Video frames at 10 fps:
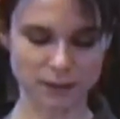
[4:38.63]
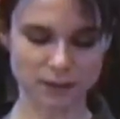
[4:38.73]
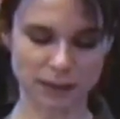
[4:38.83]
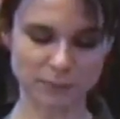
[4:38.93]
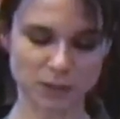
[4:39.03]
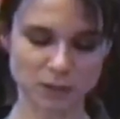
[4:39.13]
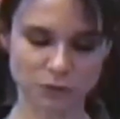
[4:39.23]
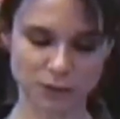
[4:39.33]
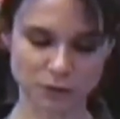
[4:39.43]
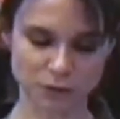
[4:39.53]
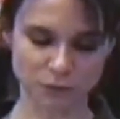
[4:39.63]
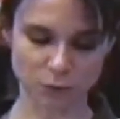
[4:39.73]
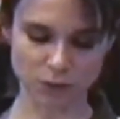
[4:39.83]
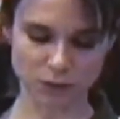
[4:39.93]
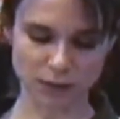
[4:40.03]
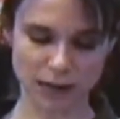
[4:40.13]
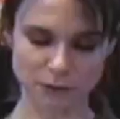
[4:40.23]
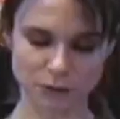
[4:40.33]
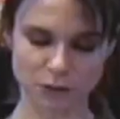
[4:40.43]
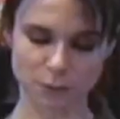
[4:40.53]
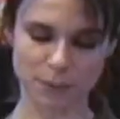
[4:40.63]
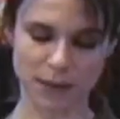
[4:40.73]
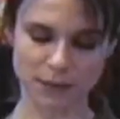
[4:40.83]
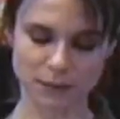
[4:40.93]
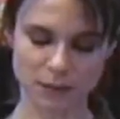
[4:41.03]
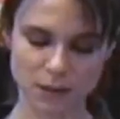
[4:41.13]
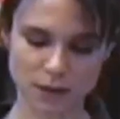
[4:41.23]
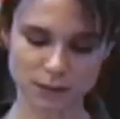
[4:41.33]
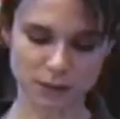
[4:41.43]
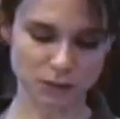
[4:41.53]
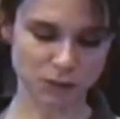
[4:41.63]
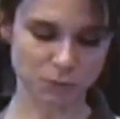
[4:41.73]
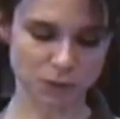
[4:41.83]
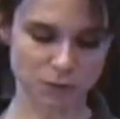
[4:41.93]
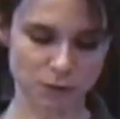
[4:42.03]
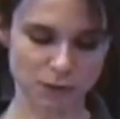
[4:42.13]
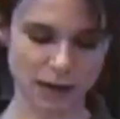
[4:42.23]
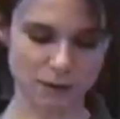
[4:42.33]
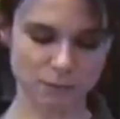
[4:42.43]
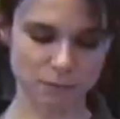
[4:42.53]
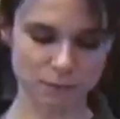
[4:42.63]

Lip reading: slept on strangers' floors or couches or beds, until she was thrown out,